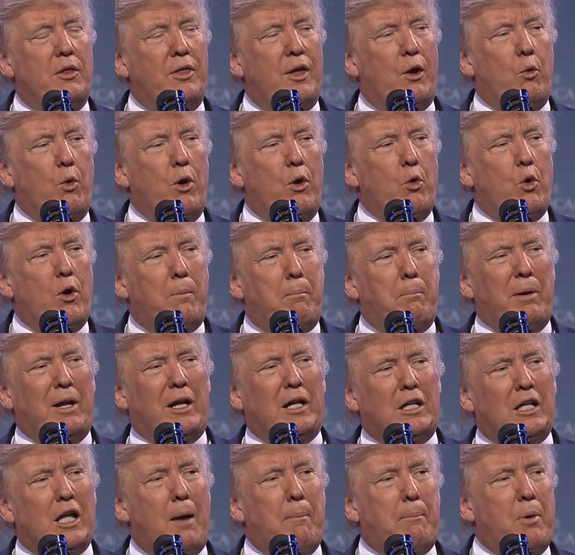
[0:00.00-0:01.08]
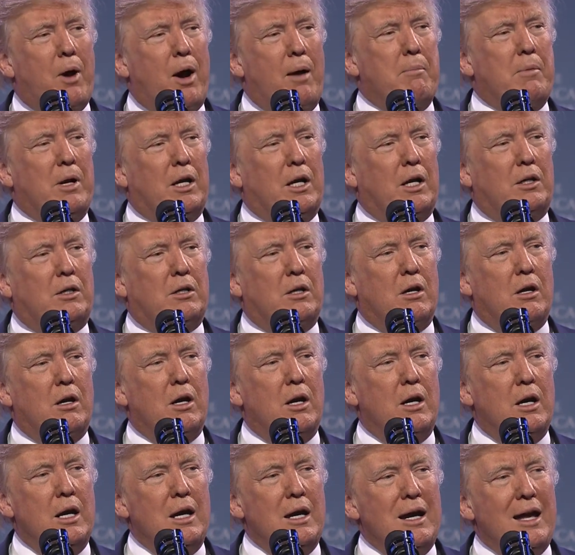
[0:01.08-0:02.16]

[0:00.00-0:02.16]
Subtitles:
that we would build up our military,